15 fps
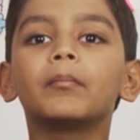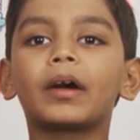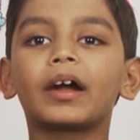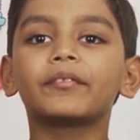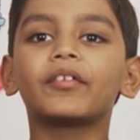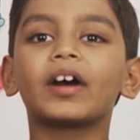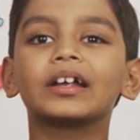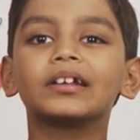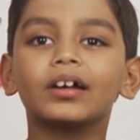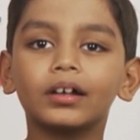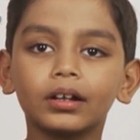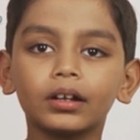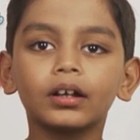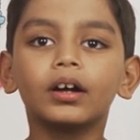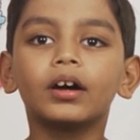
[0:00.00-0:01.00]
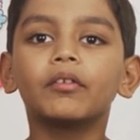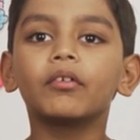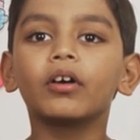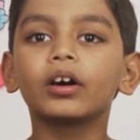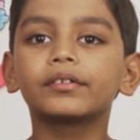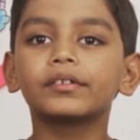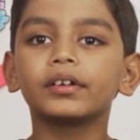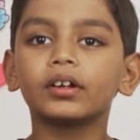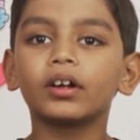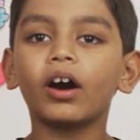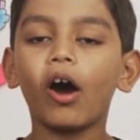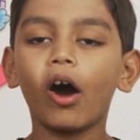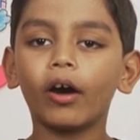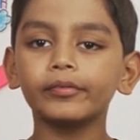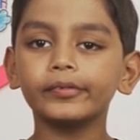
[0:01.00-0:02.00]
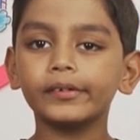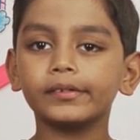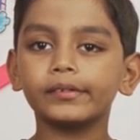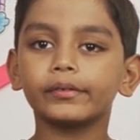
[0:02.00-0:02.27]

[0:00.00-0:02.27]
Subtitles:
My father works in an office.